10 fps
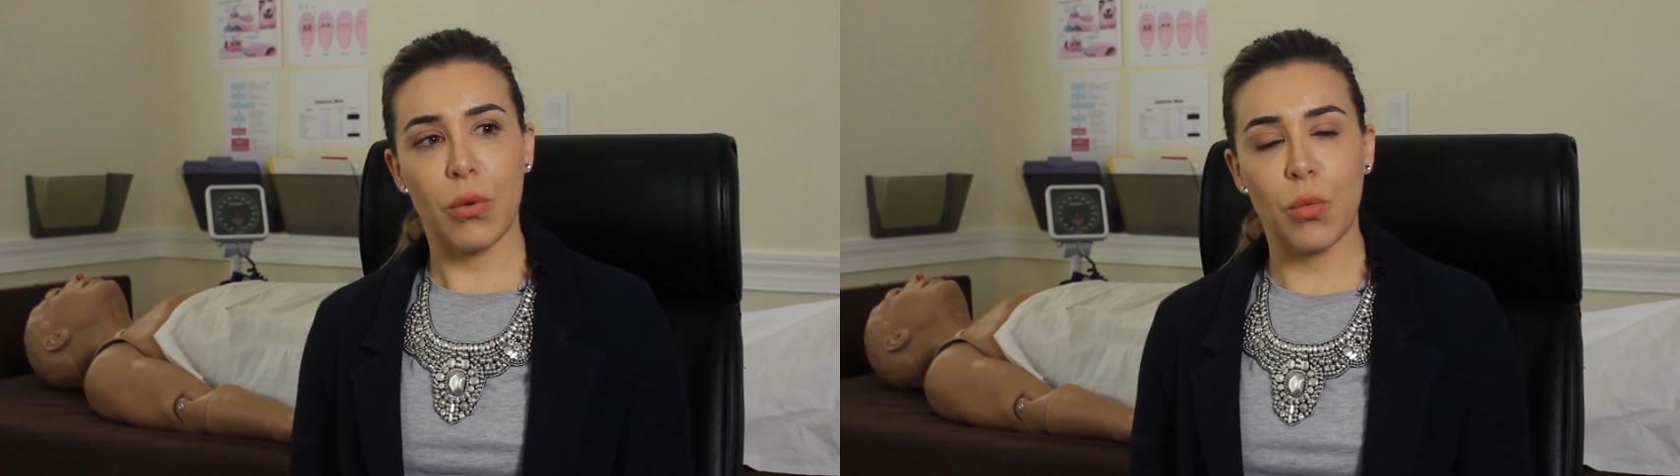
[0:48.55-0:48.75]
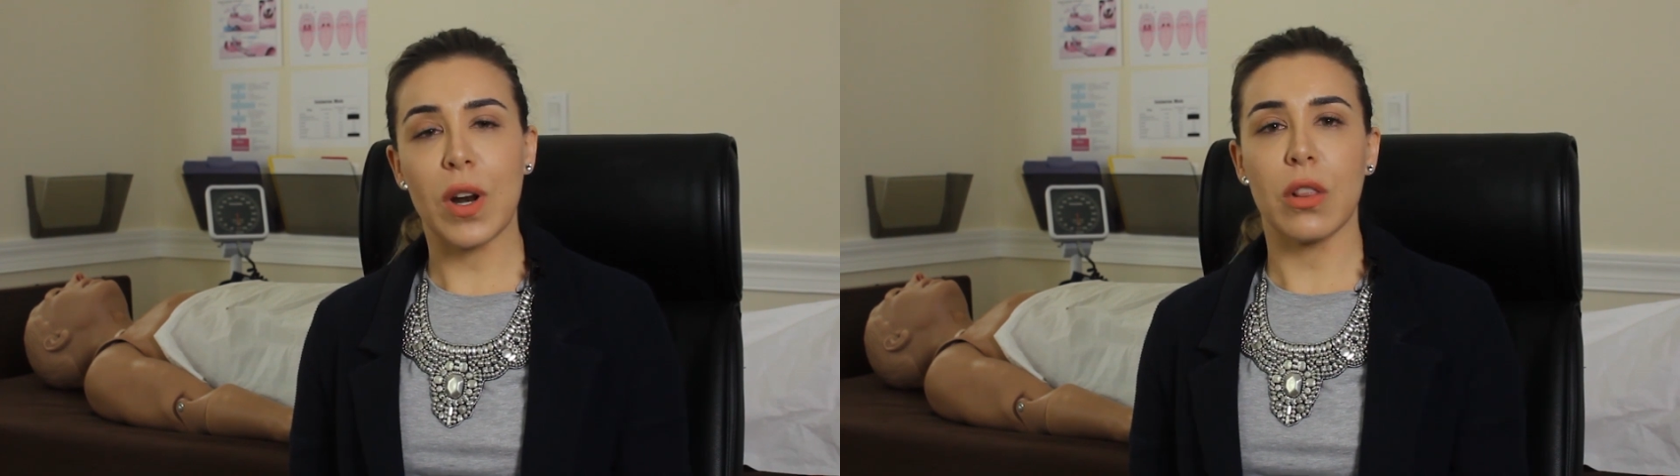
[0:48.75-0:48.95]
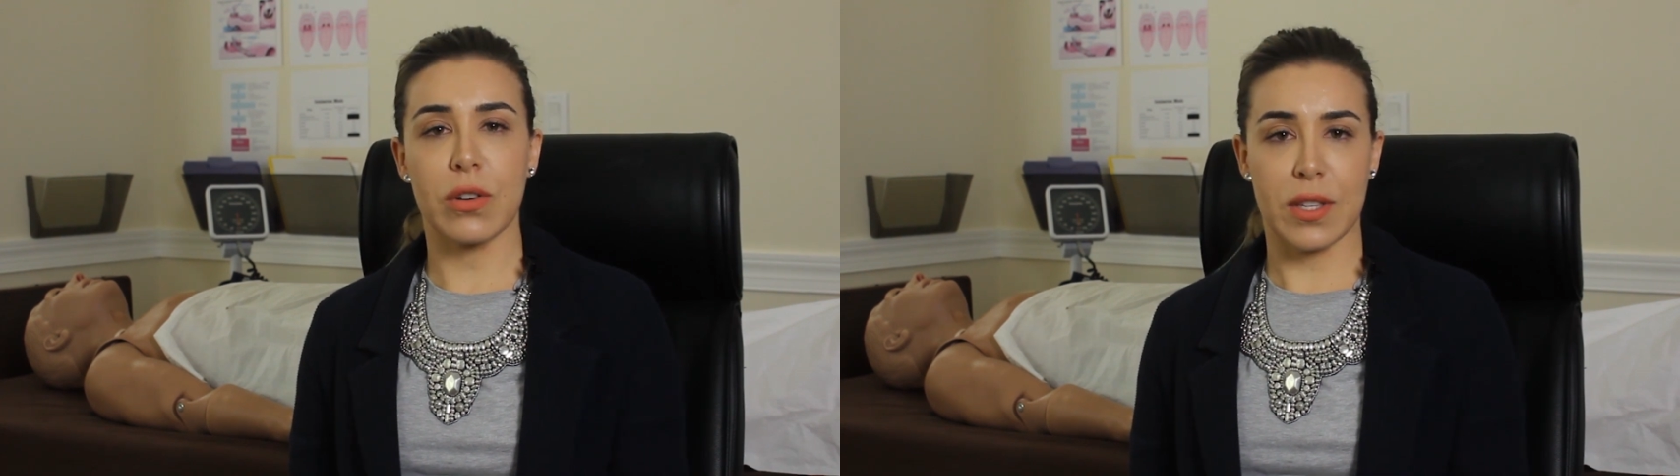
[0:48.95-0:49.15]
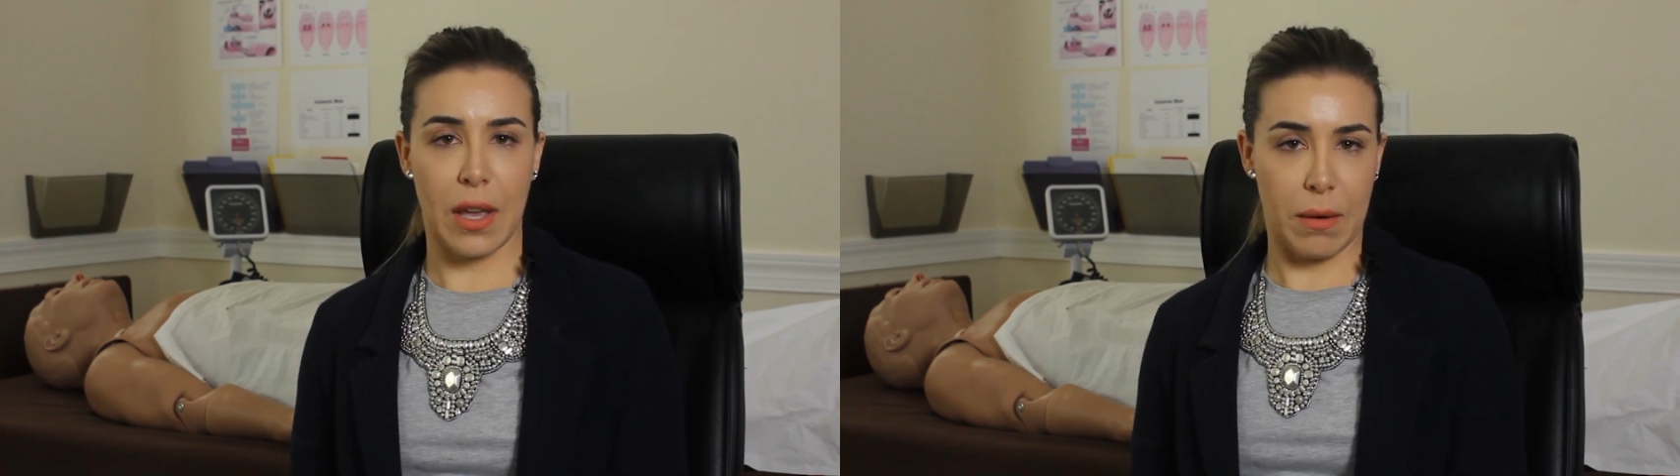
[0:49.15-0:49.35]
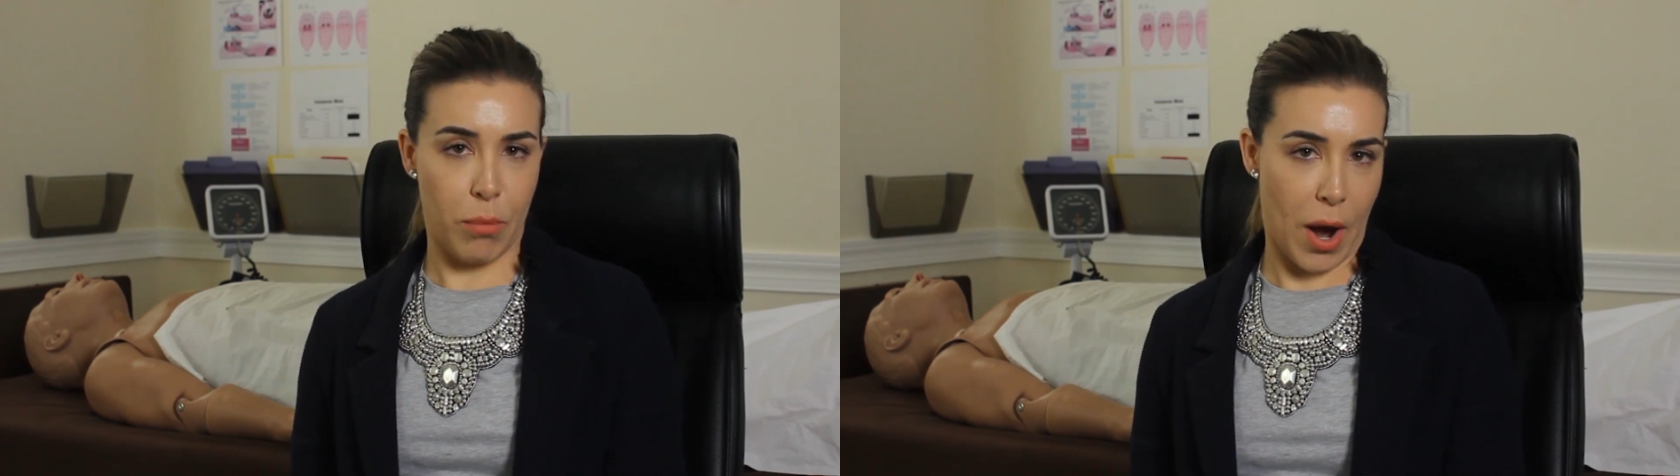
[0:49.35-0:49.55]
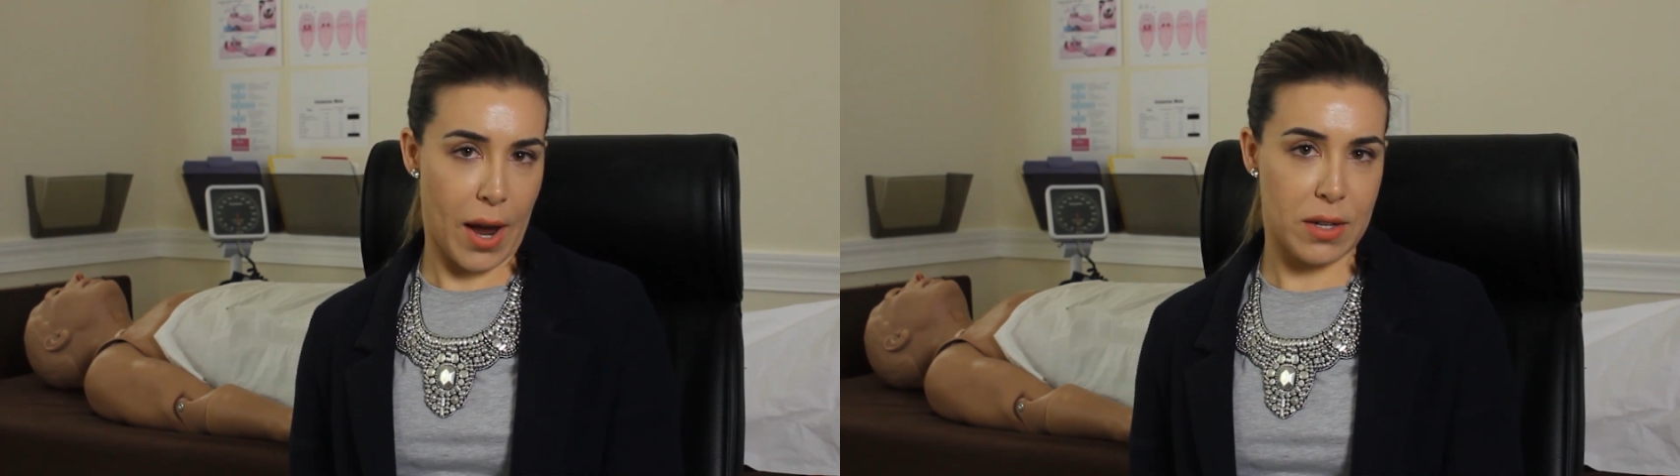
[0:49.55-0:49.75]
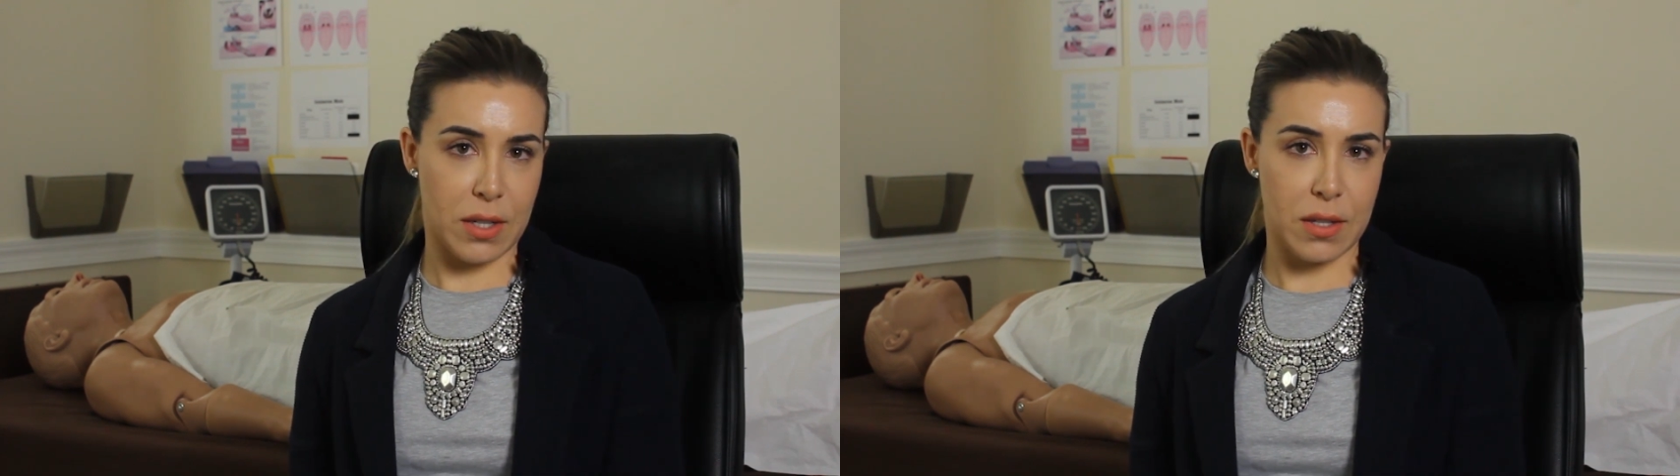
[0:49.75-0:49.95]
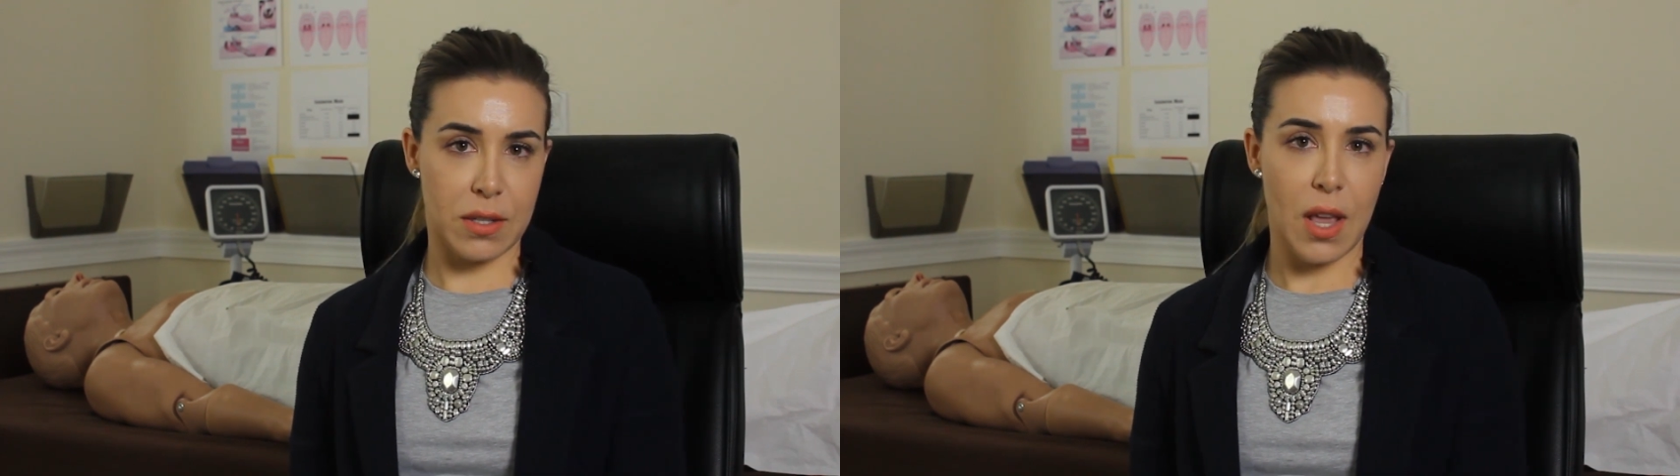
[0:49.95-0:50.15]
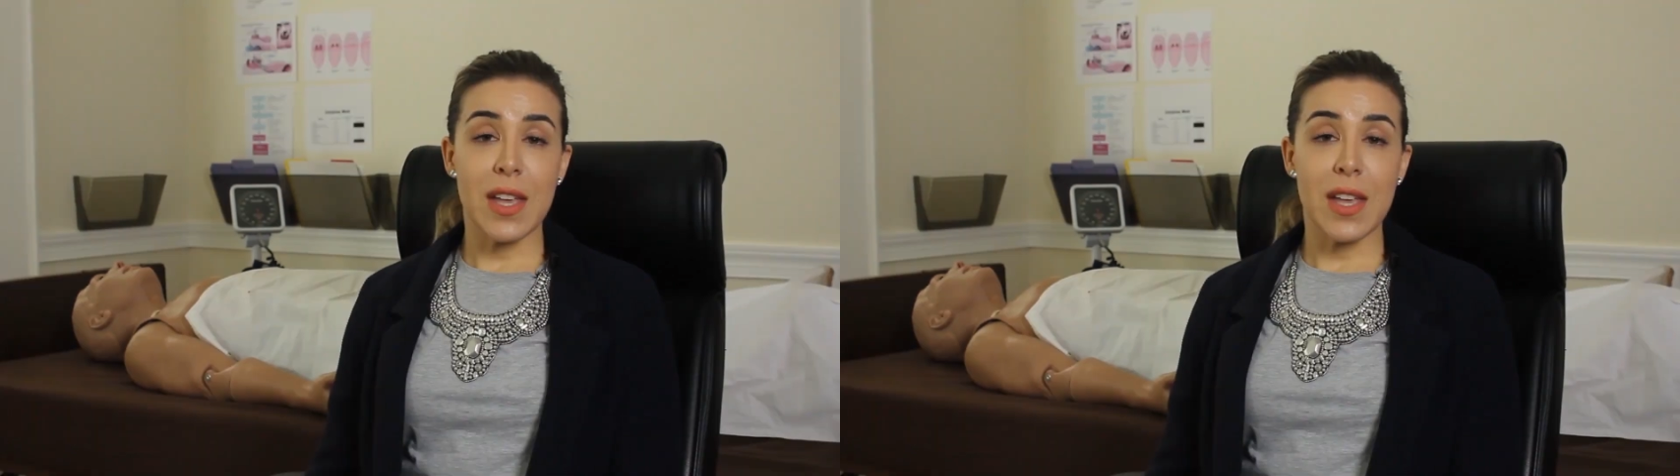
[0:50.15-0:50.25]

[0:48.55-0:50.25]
what it looks like in practice.